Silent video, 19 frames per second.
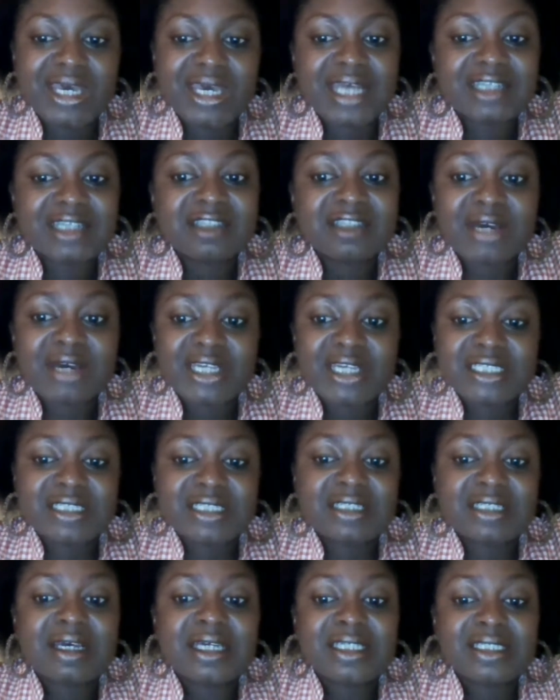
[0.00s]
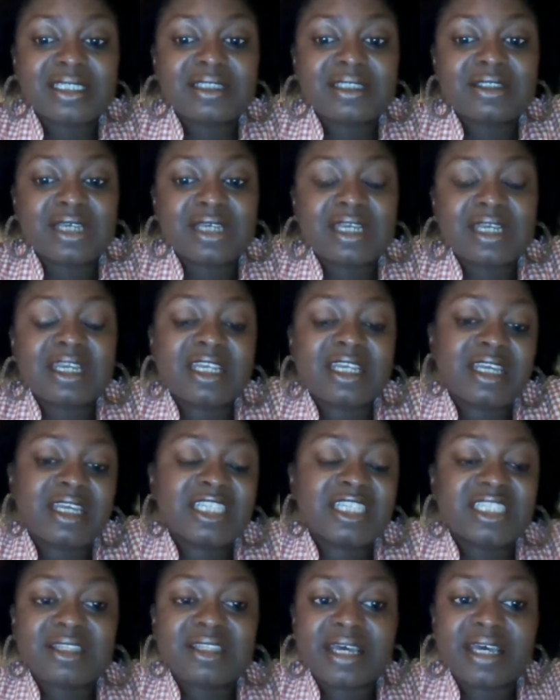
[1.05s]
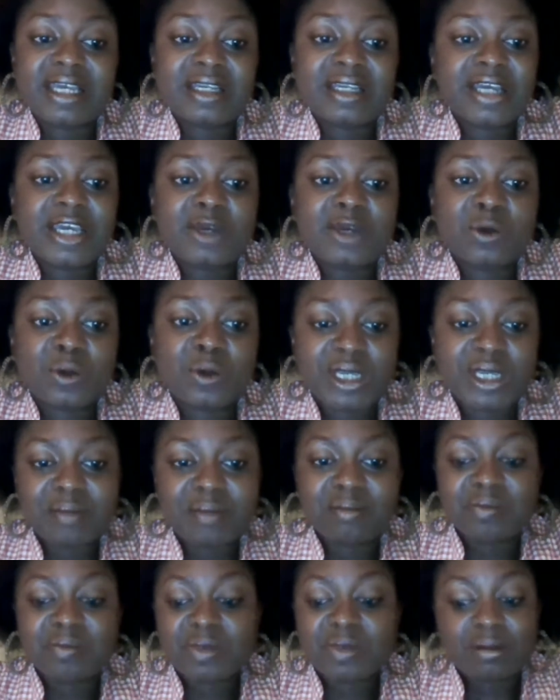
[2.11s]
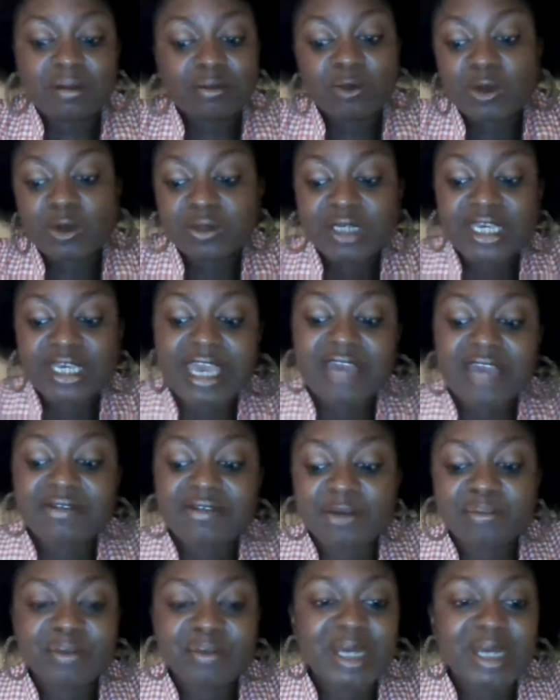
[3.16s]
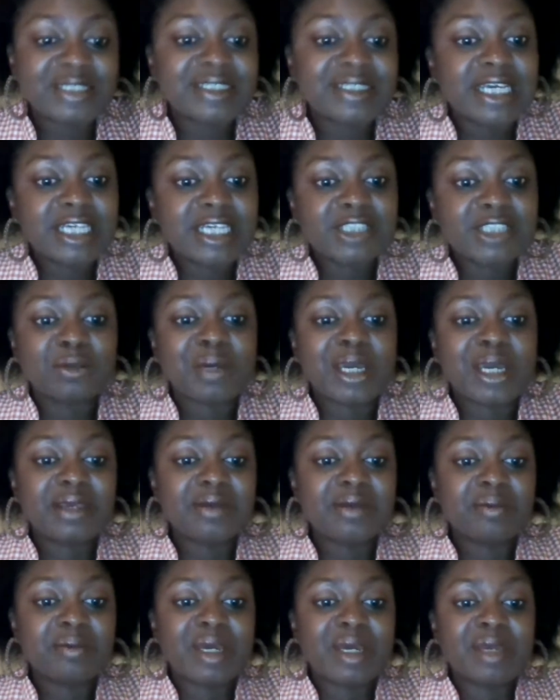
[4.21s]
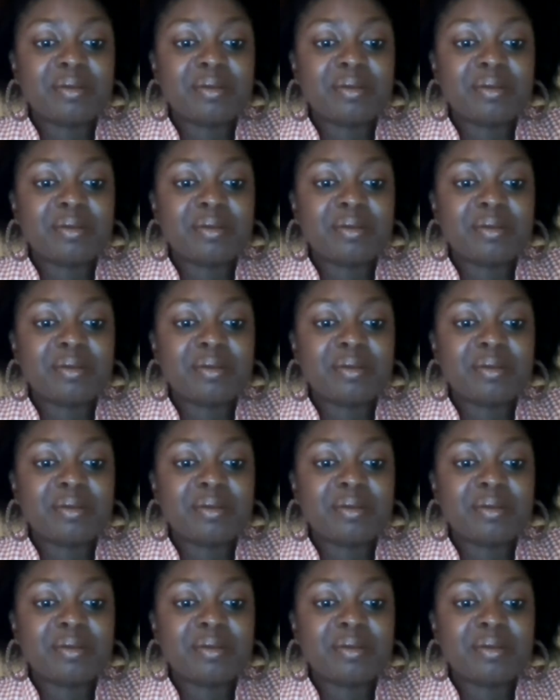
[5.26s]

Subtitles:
And so I decided, and I did that, and I gave up my search or my